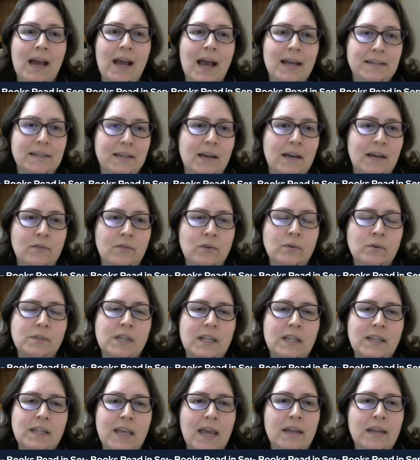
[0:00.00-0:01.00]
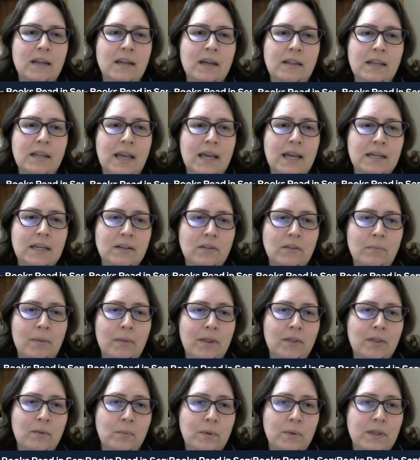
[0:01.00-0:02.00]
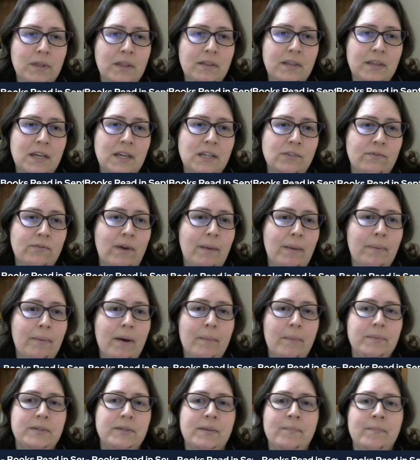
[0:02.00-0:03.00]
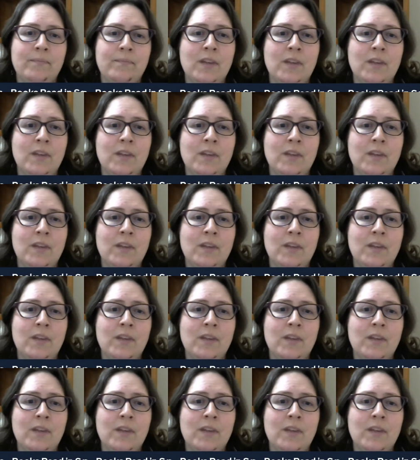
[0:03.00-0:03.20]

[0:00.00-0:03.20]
and of course again at the end of the month with these wrap-ups.